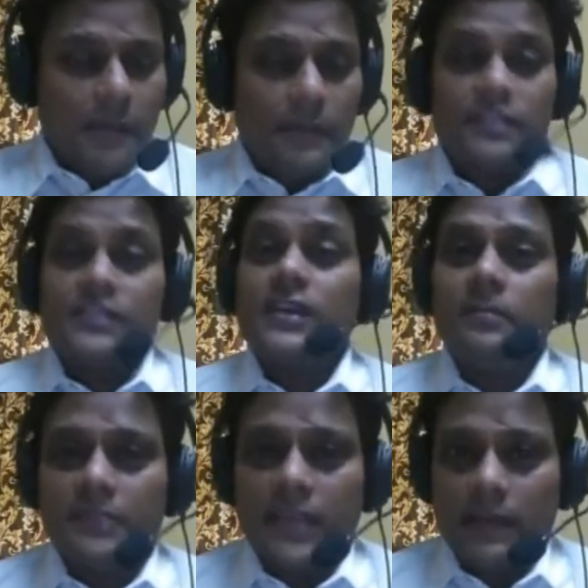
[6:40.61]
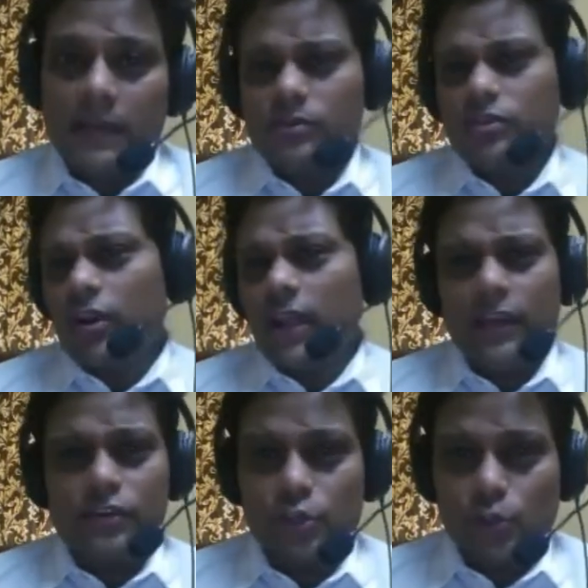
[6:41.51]
but sometimes in
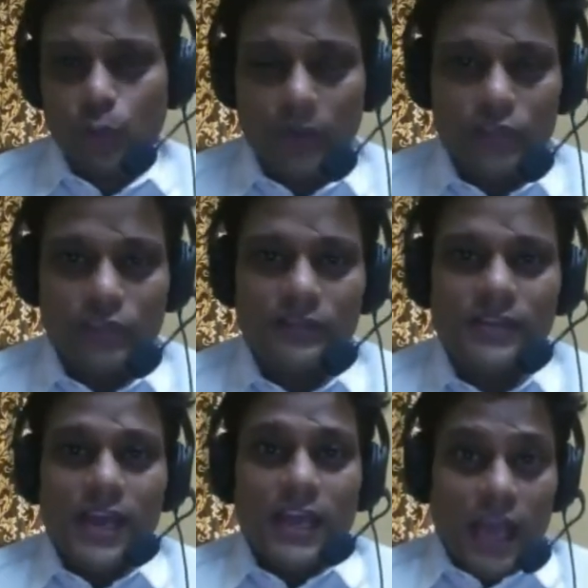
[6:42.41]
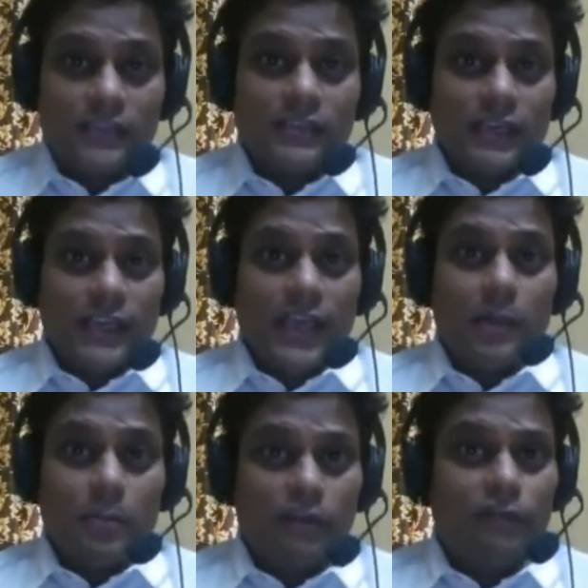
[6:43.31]
rare situations castling
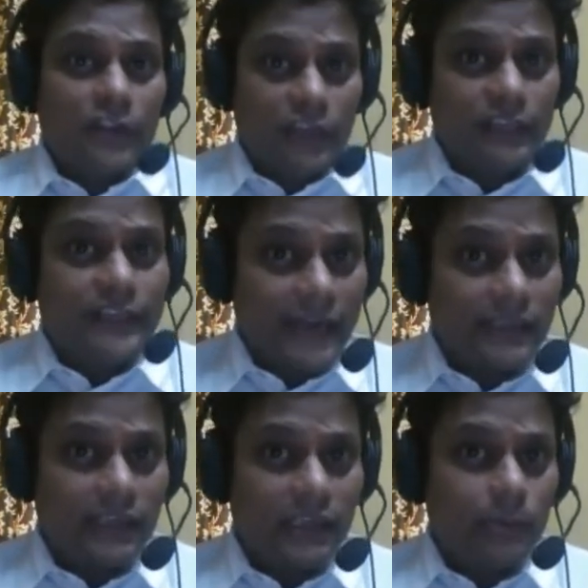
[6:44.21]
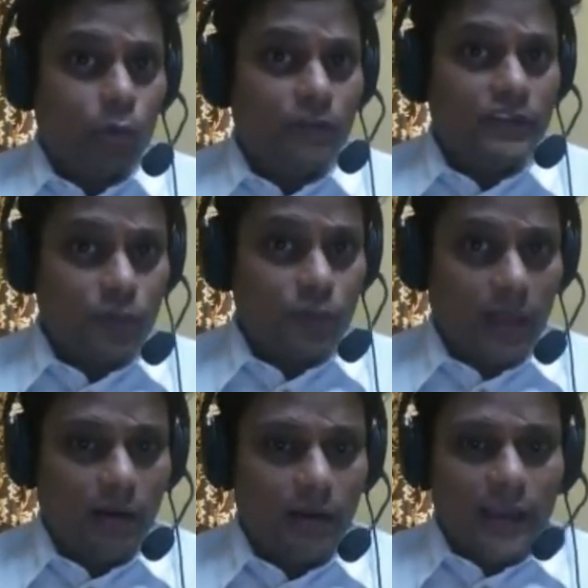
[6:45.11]
can be a very tactical move as
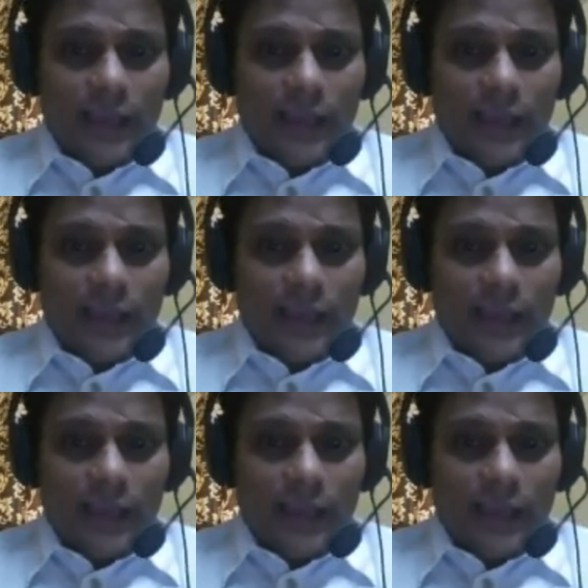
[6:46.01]
well.